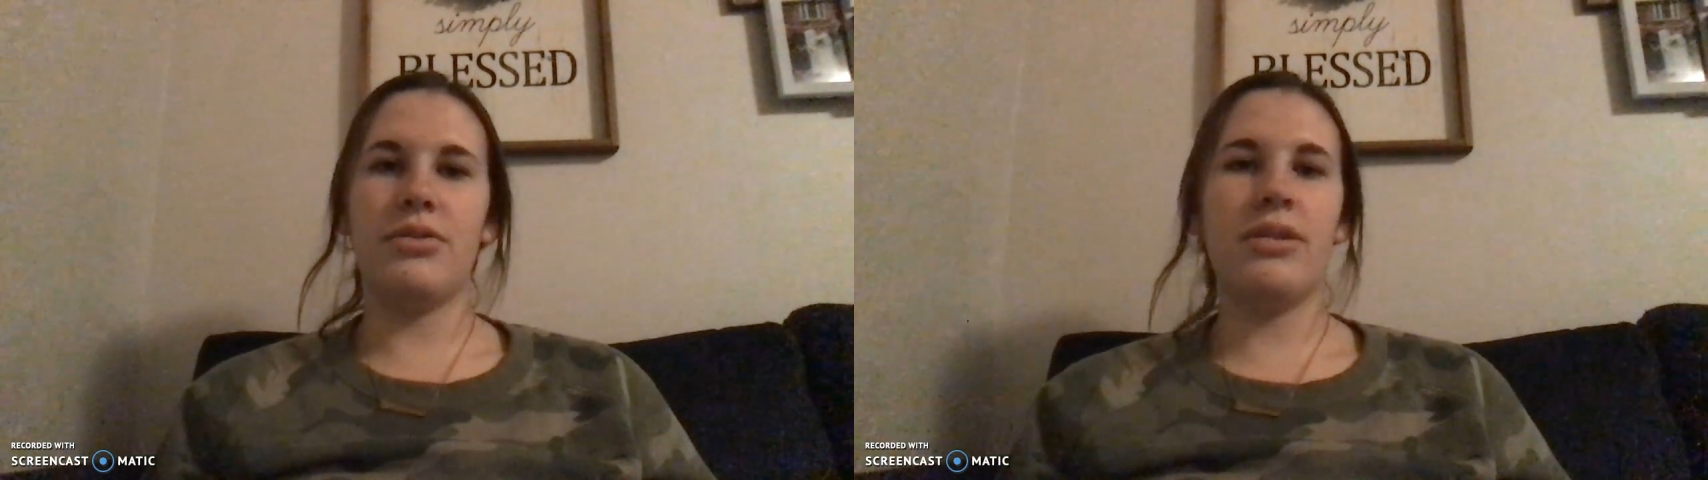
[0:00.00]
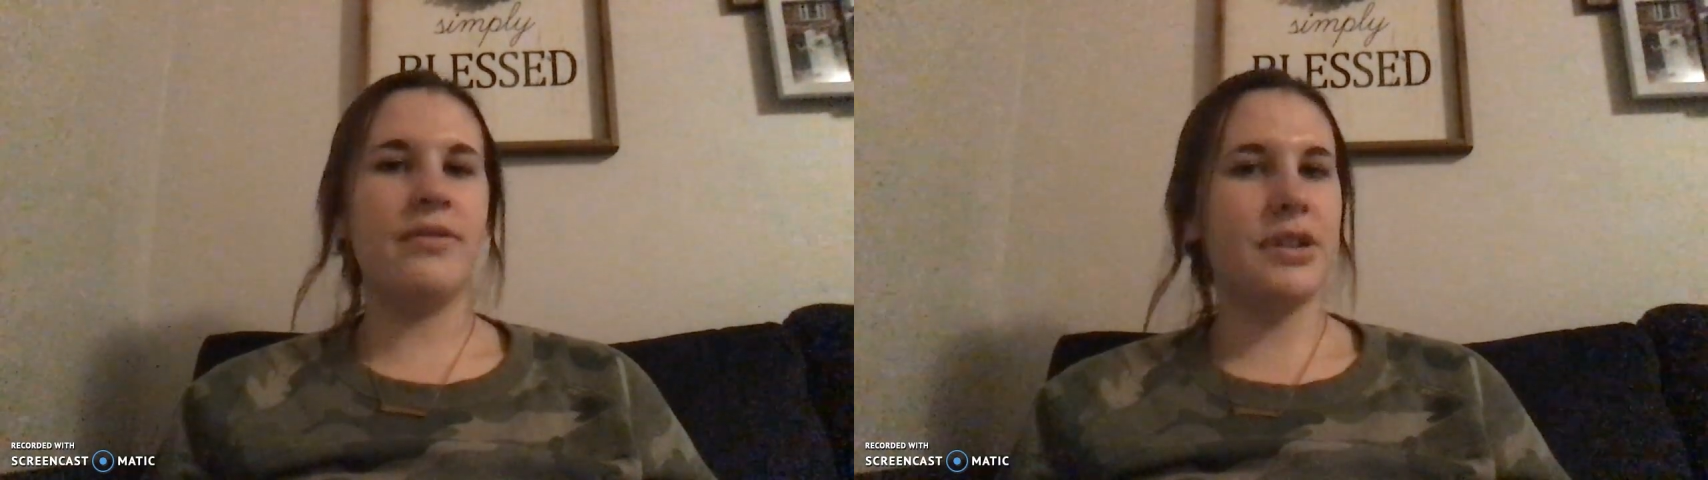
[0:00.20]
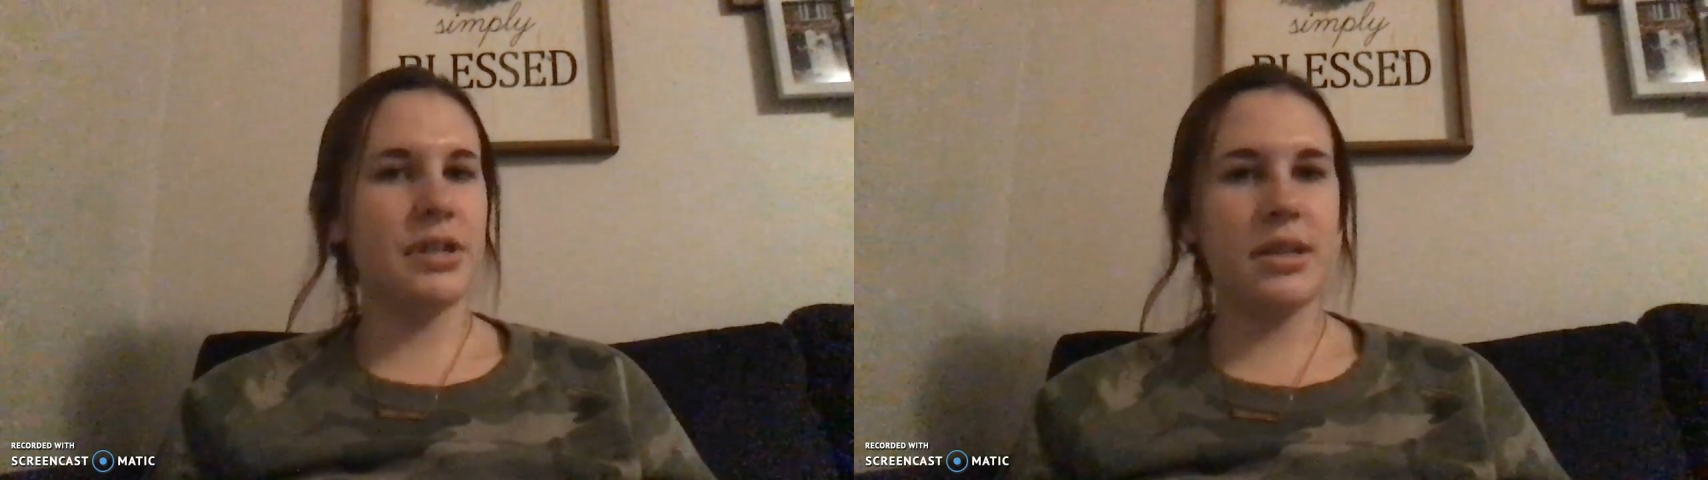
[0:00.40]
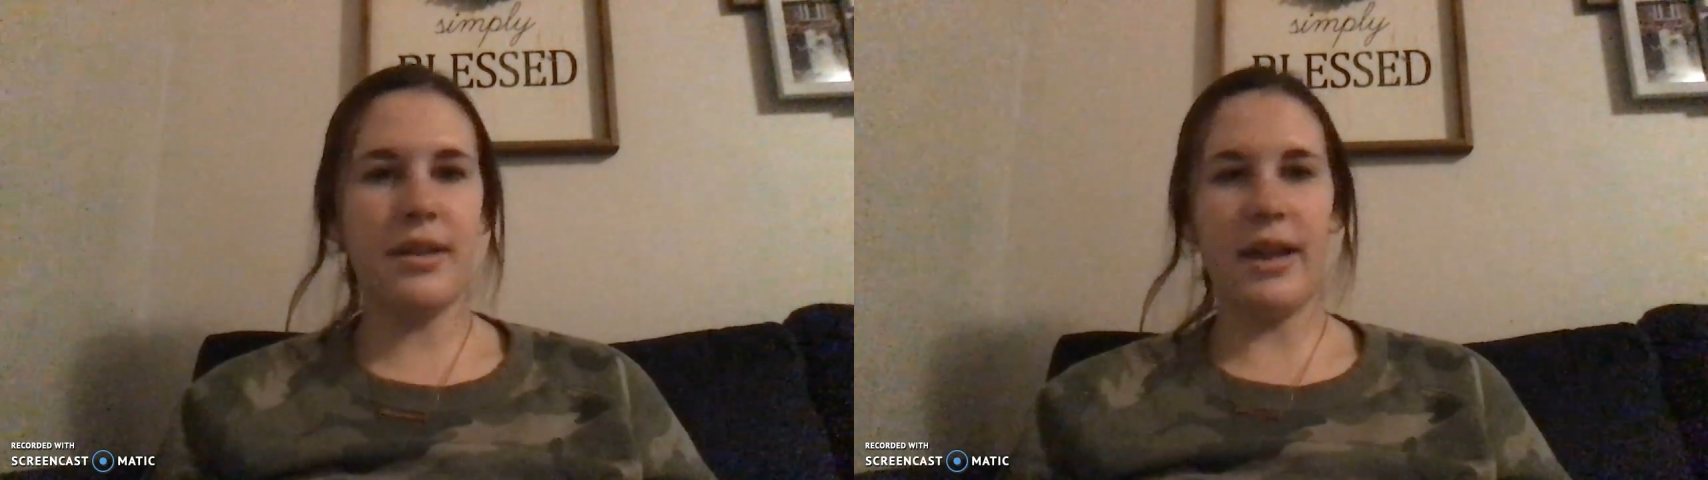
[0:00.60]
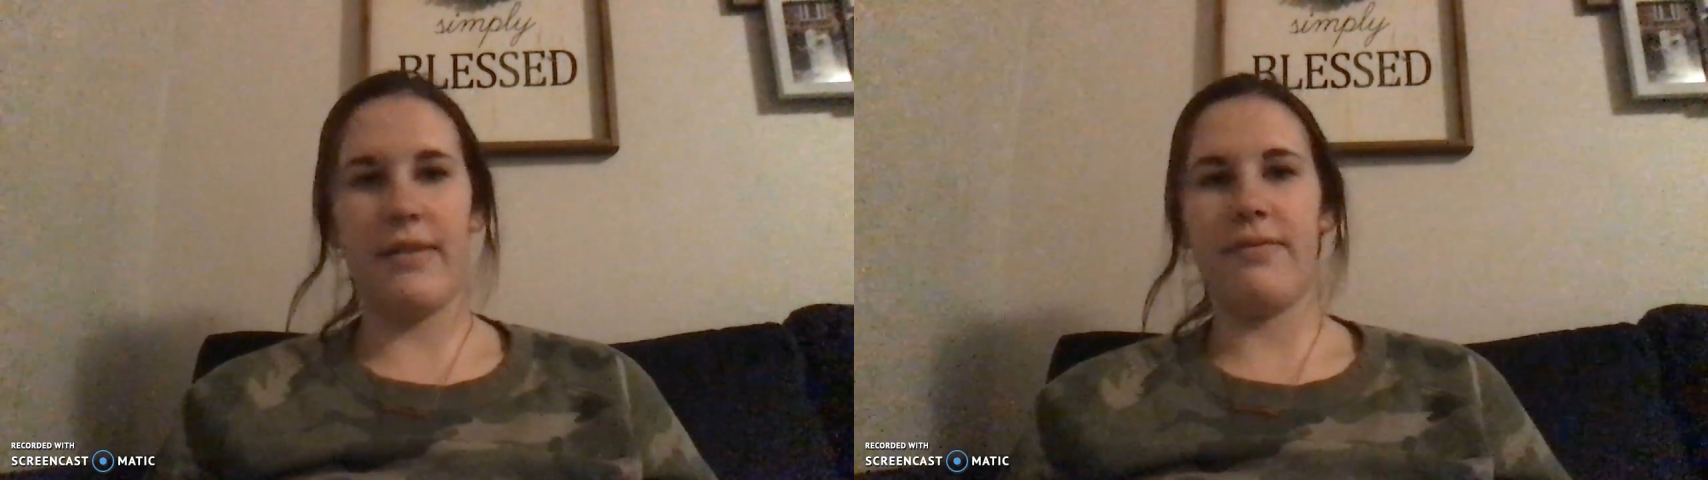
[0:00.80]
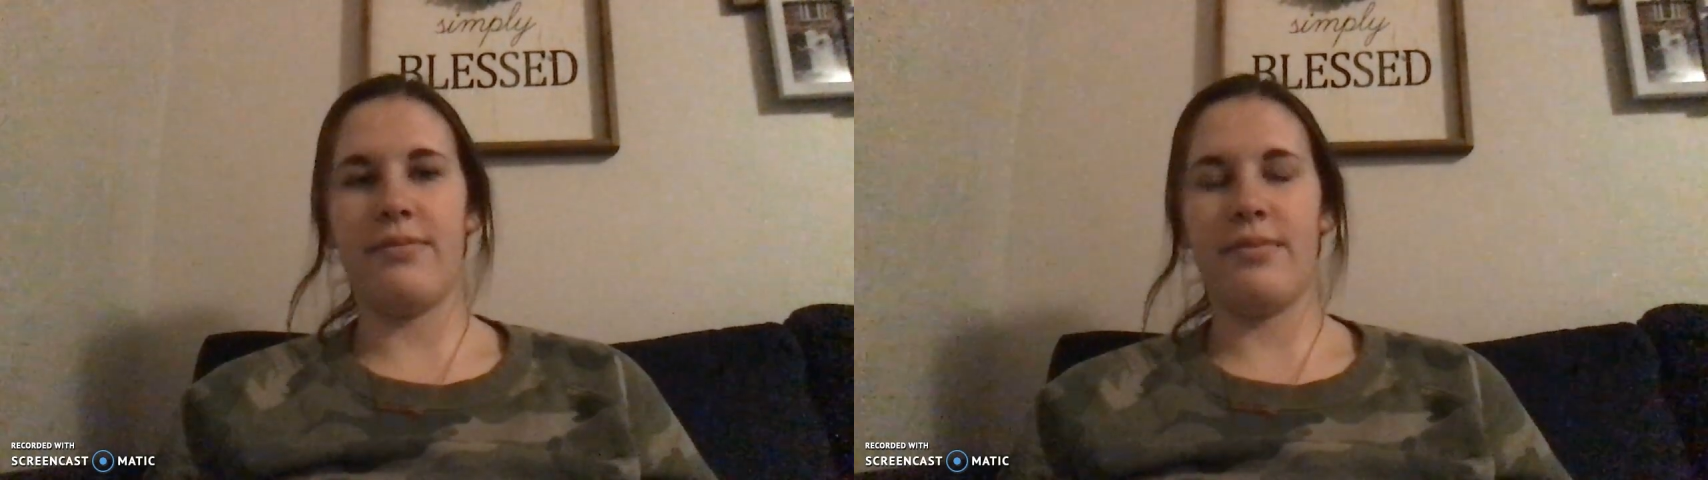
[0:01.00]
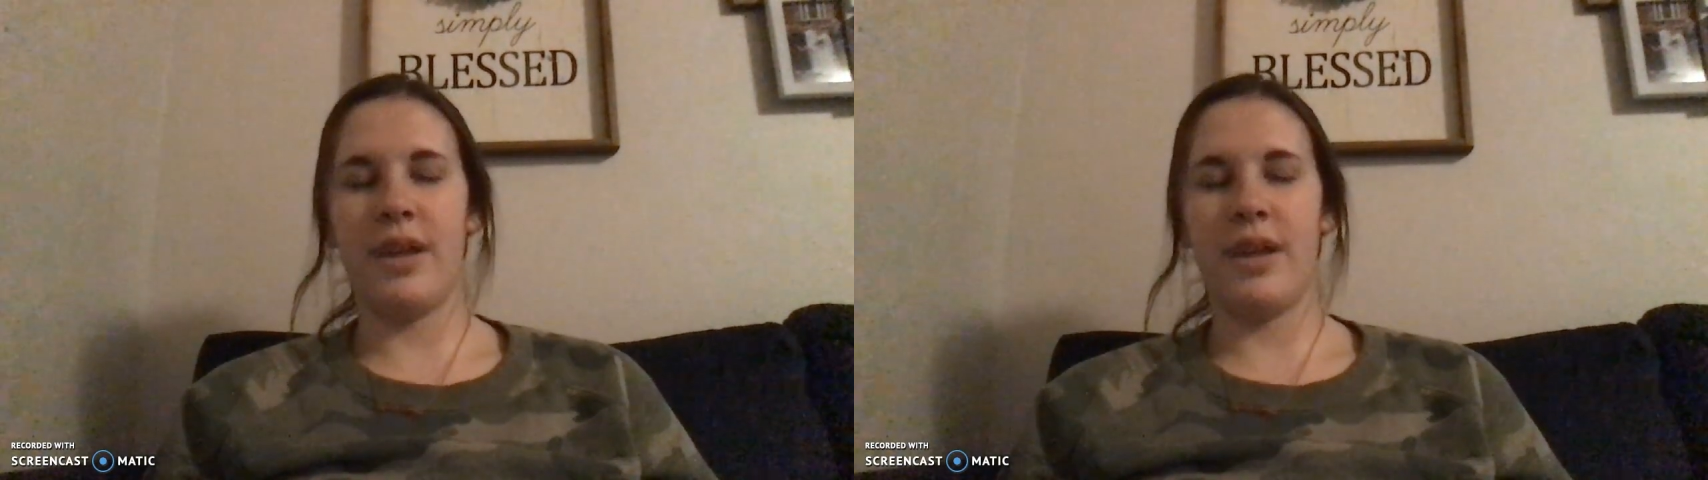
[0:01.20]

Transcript: university life.